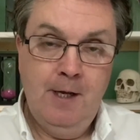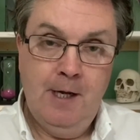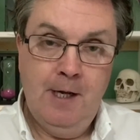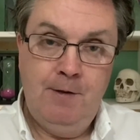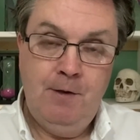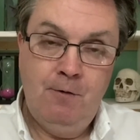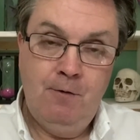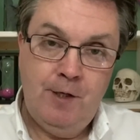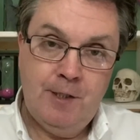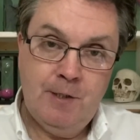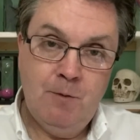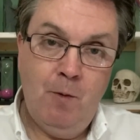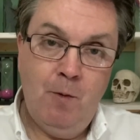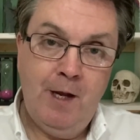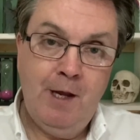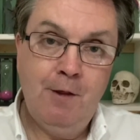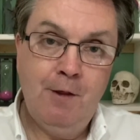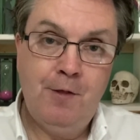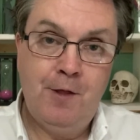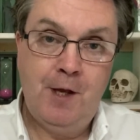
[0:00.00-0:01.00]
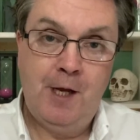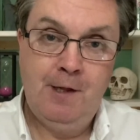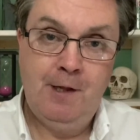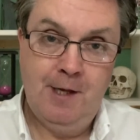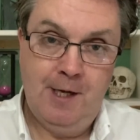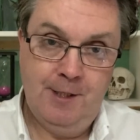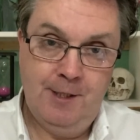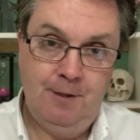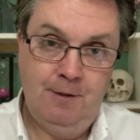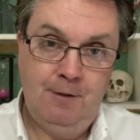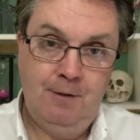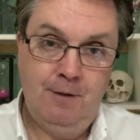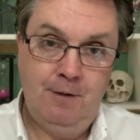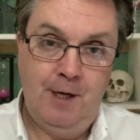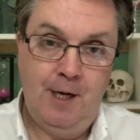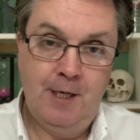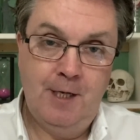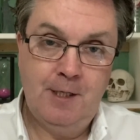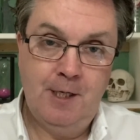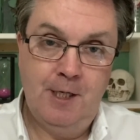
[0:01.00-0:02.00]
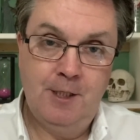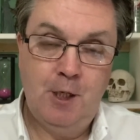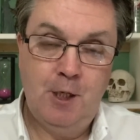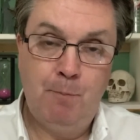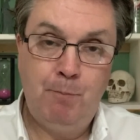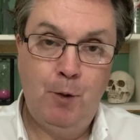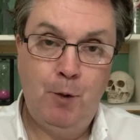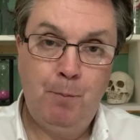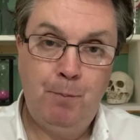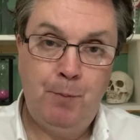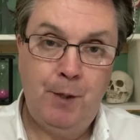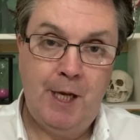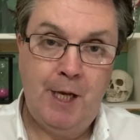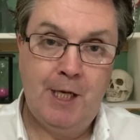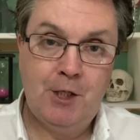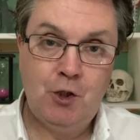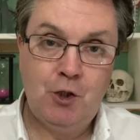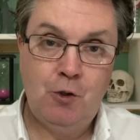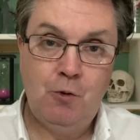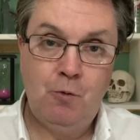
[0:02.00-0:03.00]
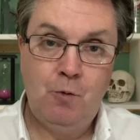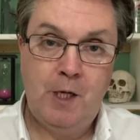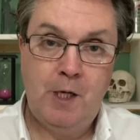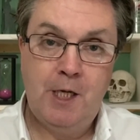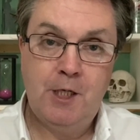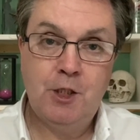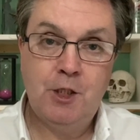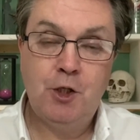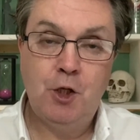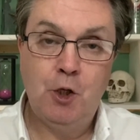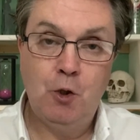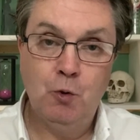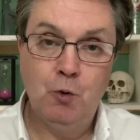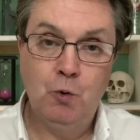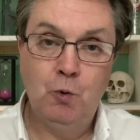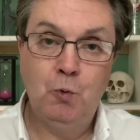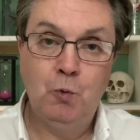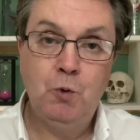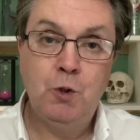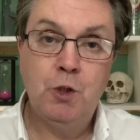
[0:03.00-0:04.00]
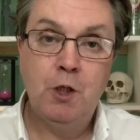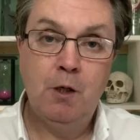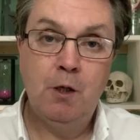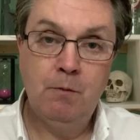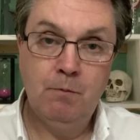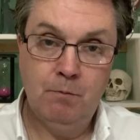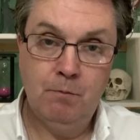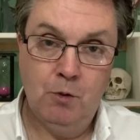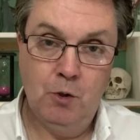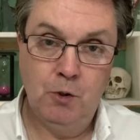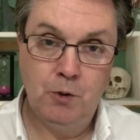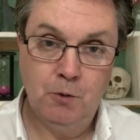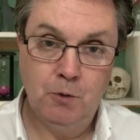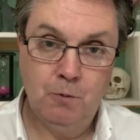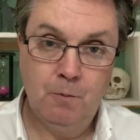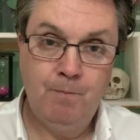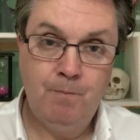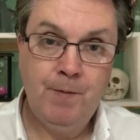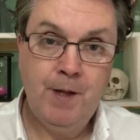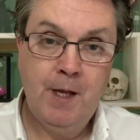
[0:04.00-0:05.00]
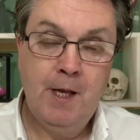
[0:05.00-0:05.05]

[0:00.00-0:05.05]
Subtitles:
And the reason why I think that's a threat is it perpetuates the old model.